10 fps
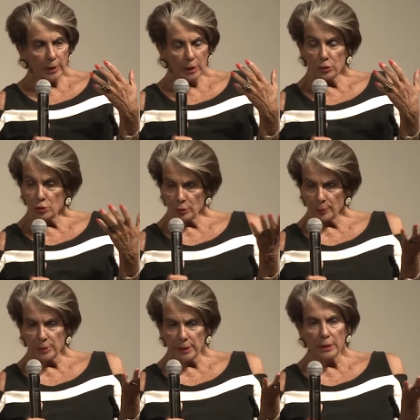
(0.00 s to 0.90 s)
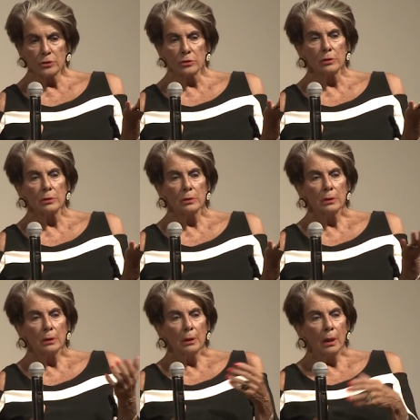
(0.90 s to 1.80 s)
interpretation
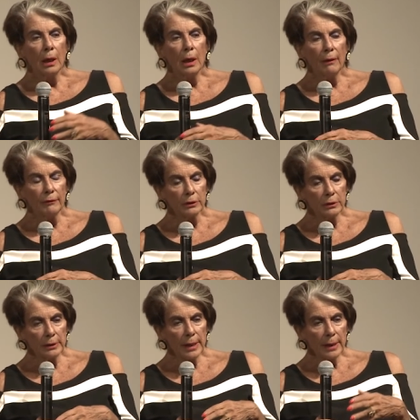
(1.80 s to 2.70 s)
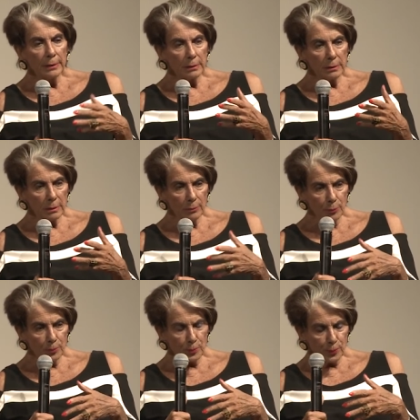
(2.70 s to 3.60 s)
of it that
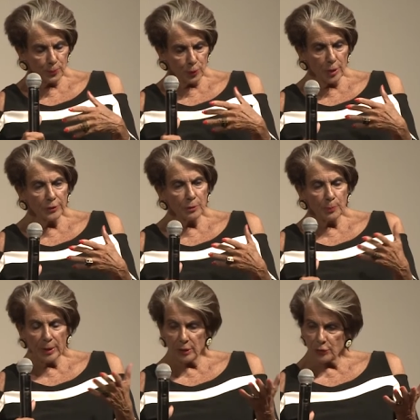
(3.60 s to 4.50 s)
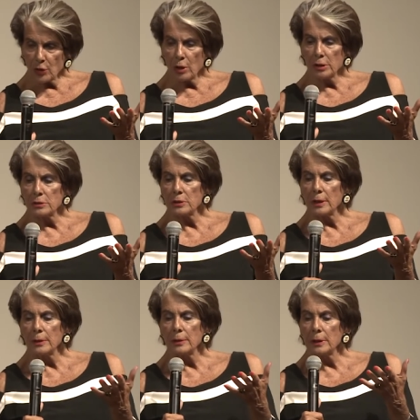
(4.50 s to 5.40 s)
brought the pathos
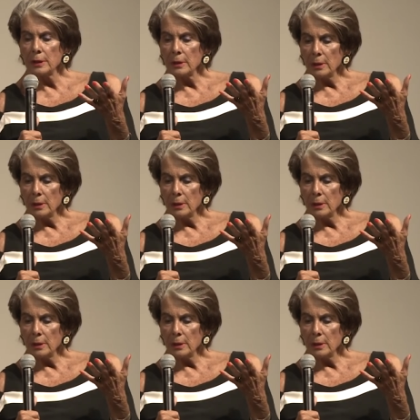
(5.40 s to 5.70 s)
and the